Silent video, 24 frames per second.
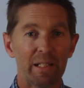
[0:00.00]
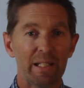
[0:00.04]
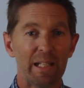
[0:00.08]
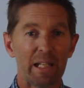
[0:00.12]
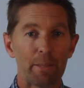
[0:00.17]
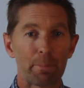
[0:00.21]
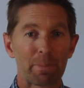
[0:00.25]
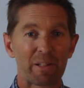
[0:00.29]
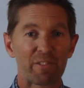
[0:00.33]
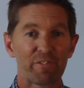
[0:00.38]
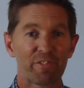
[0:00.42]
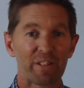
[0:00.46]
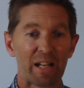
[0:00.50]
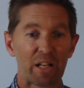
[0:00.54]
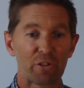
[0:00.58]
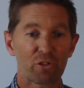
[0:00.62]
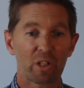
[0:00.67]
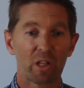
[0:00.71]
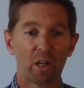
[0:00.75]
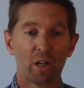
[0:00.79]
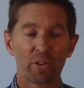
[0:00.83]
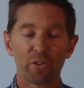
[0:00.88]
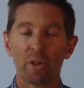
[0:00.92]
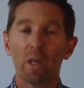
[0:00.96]
need
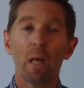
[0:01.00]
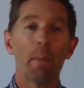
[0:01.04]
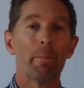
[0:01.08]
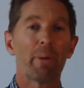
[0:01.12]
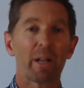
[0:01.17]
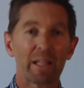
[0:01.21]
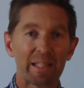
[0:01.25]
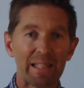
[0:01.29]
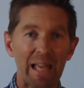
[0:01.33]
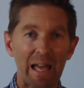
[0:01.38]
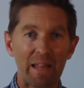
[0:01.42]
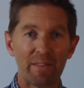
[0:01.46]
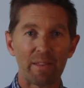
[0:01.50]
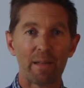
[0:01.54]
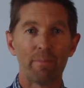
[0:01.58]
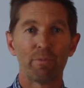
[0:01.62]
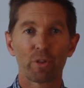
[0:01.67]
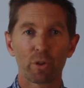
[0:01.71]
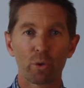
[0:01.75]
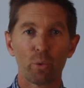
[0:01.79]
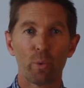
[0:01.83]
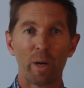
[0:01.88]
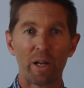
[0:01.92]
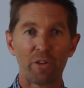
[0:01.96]
flashcards, but get them to
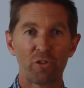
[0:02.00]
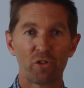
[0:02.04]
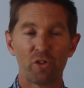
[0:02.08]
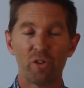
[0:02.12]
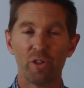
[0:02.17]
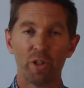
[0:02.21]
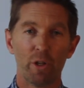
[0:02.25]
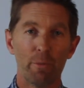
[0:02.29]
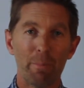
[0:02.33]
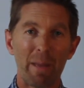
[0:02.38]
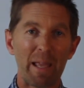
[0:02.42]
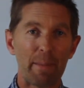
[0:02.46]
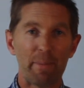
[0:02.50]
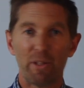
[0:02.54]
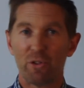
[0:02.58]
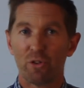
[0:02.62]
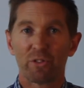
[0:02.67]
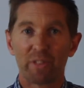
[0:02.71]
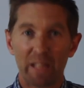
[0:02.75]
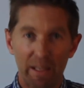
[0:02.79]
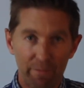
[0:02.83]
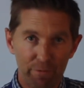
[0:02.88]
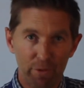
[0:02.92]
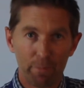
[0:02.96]
question you. Maybe
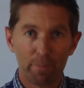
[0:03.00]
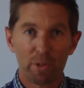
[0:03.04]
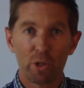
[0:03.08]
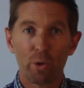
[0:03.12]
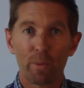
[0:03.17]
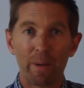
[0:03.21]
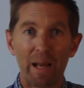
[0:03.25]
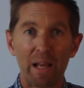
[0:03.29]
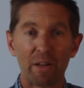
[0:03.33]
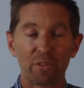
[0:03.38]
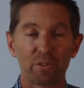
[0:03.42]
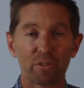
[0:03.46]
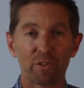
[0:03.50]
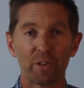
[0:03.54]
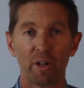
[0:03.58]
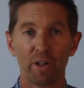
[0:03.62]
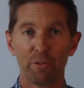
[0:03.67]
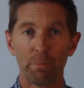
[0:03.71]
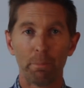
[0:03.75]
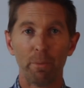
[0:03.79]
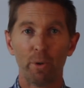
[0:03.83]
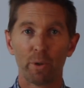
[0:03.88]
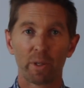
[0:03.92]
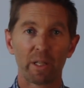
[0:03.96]
just give them your exercise
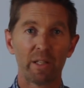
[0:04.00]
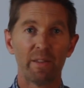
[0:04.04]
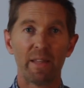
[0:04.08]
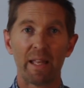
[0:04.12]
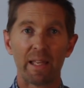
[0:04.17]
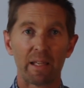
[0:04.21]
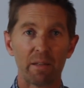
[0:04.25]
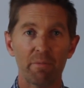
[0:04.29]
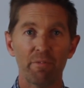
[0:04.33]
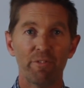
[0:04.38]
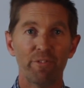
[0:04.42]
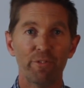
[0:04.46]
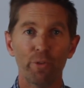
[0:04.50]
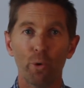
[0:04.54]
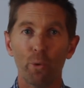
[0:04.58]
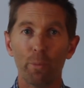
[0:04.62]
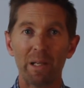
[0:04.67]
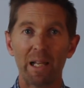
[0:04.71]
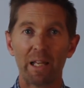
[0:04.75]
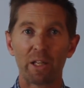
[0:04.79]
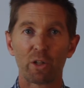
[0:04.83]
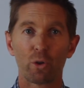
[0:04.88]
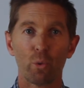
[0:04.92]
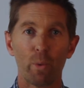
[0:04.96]
book and they can
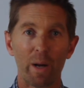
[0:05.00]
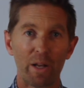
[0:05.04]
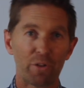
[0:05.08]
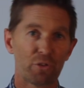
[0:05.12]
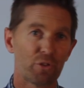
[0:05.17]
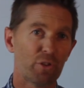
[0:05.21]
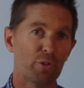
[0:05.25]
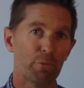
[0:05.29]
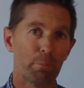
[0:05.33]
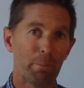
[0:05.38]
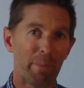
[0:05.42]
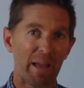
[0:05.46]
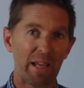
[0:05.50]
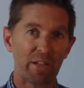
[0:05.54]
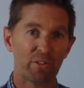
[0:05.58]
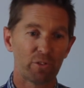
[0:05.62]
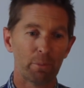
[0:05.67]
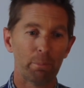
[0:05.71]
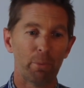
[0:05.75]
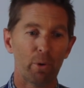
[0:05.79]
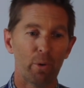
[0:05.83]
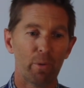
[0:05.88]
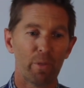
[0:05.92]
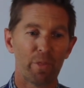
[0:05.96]
formulate questions based
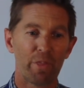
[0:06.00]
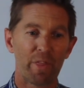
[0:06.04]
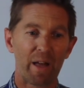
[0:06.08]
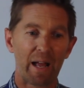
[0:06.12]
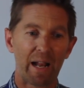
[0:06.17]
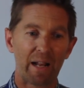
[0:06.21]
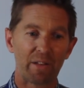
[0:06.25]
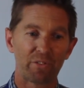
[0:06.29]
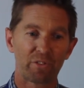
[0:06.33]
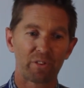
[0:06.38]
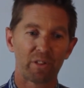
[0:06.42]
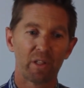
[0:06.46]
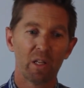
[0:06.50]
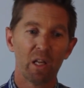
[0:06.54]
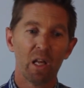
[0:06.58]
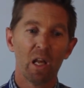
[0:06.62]
upon that.